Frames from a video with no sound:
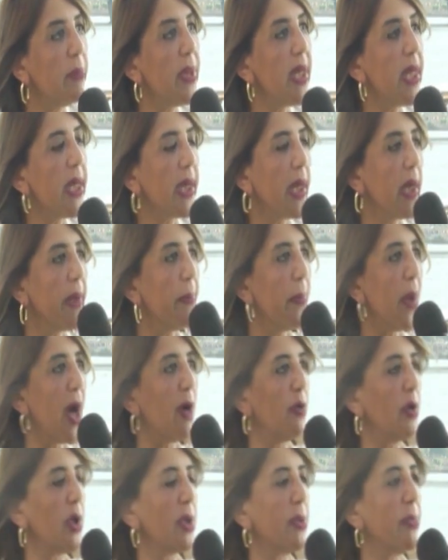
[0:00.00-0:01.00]
being
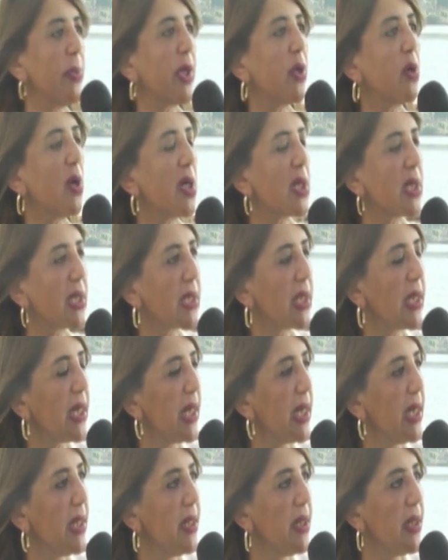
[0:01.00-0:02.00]
empowered because
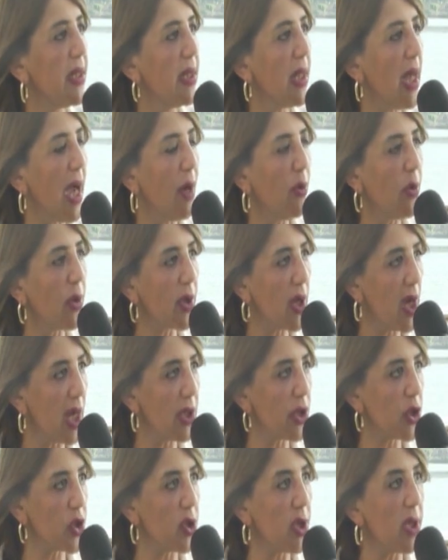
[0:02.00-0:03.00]
in our
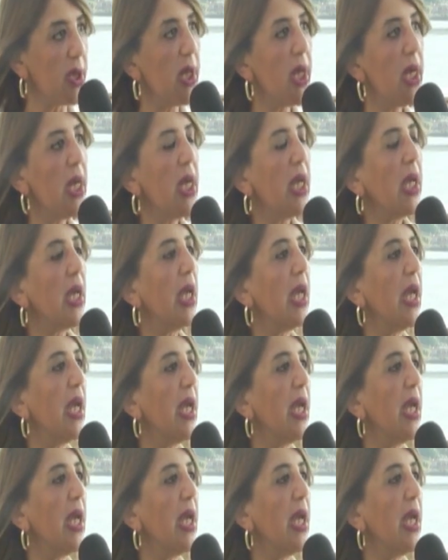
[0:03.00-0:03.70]
culture, uh,